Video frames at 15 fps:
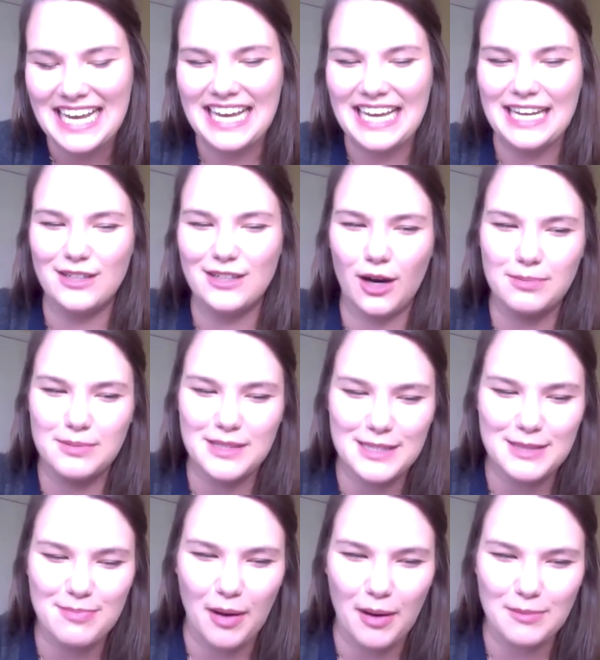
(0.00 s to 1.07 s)
He drops
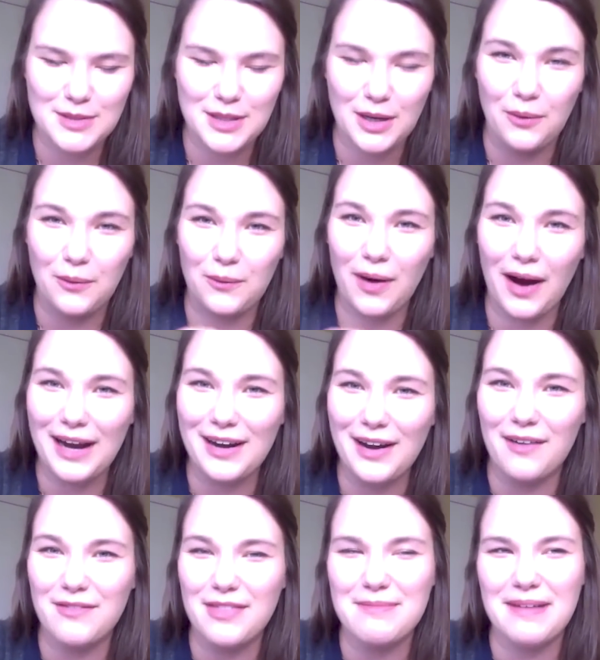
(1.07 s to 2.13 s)
this bombshell right
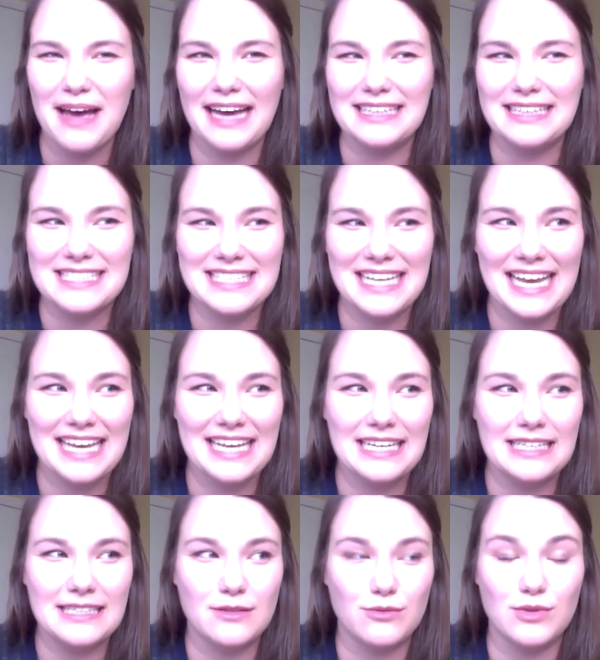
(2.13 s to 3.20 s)
off the bat to say
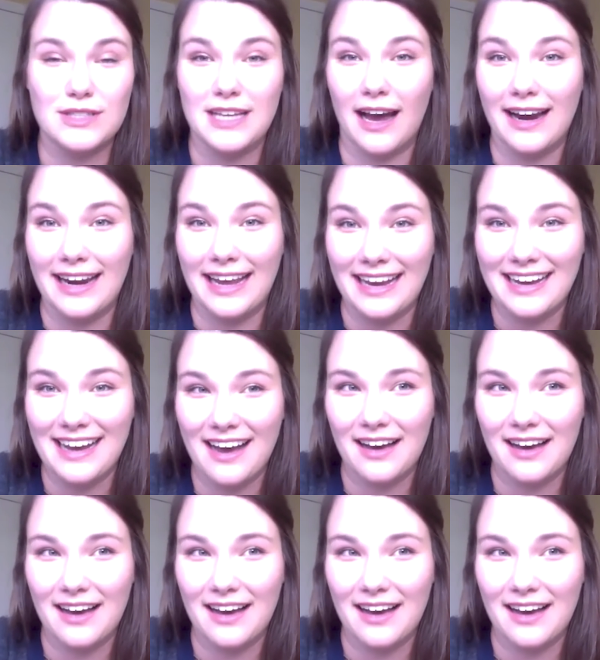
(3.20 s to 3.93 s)
he's resigning.